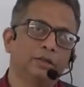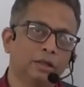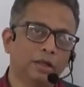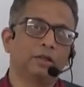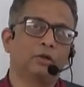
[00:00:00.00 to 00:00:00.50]

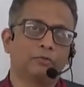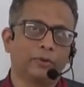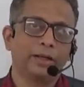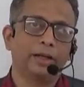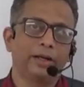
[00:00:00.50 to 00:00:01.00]
the color of
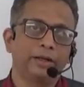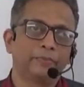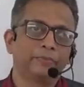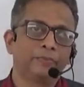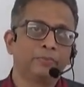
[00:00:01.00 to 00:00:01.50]
white light.
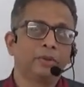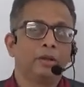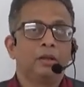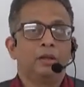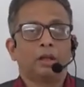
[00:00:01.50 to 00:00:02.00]

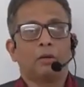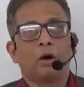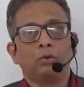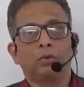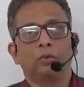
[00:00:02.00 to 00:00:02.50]
Now
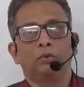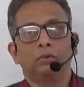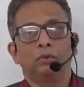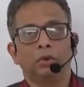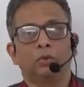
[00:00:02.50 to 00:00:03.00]
how
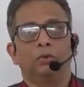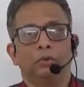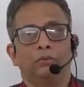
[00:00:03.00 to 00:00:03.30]
to know